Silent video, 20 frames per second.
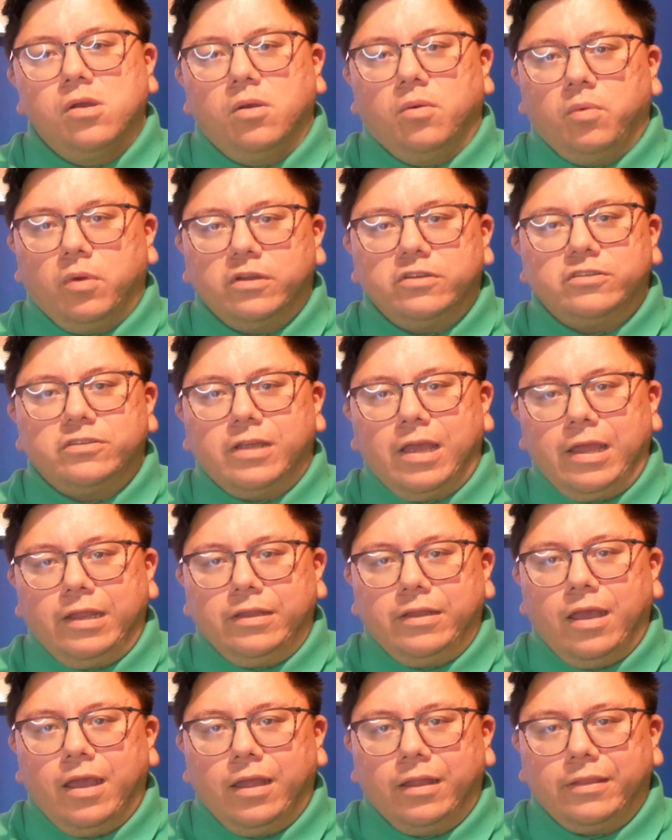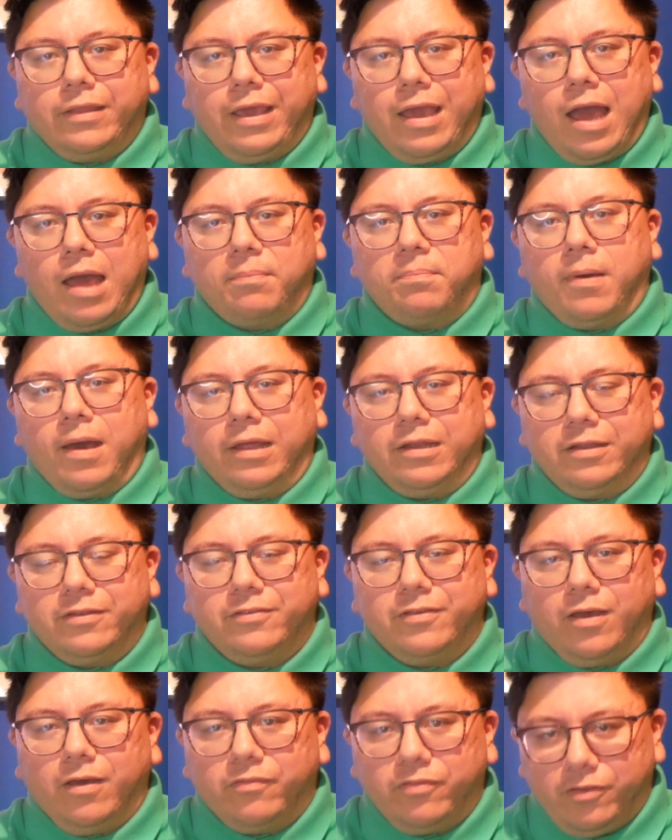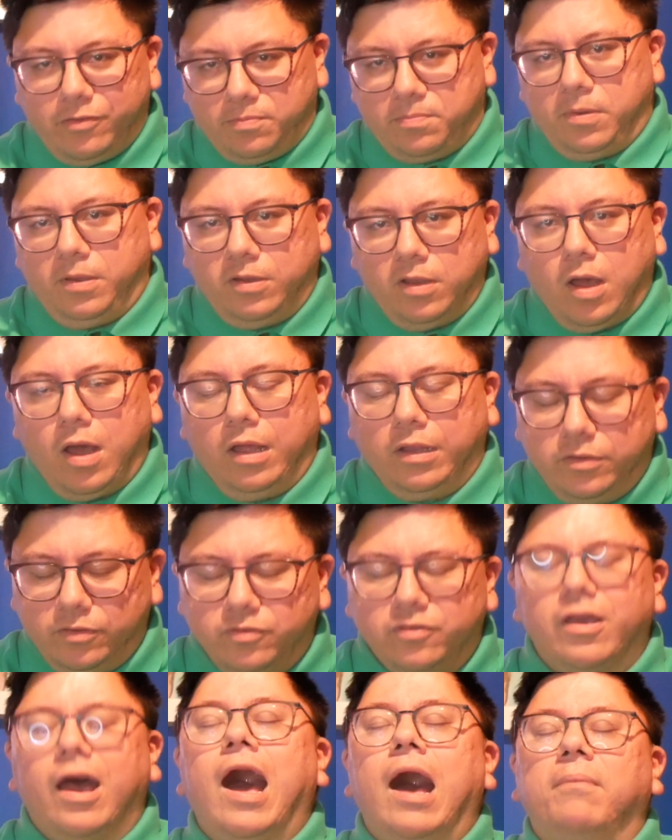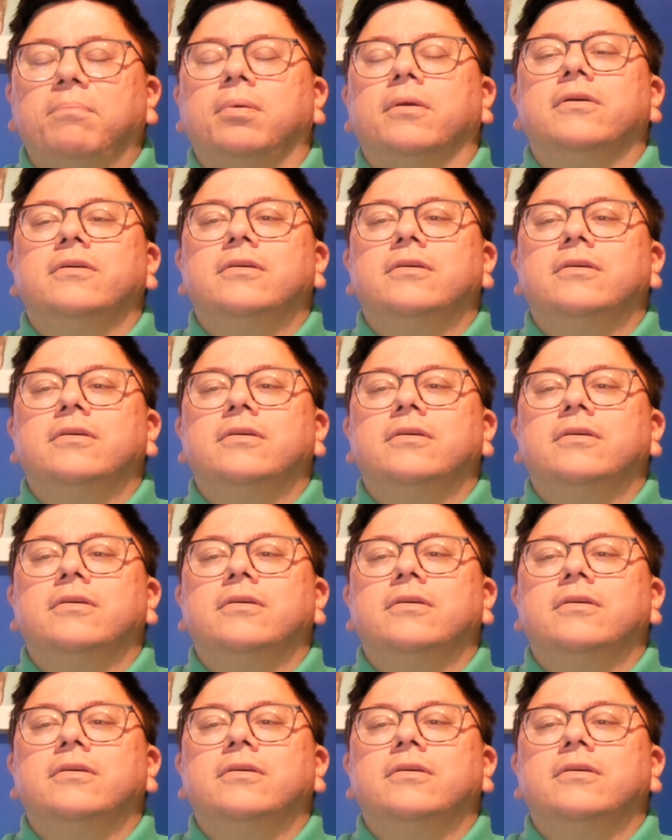which then the hot pot itself is put on top.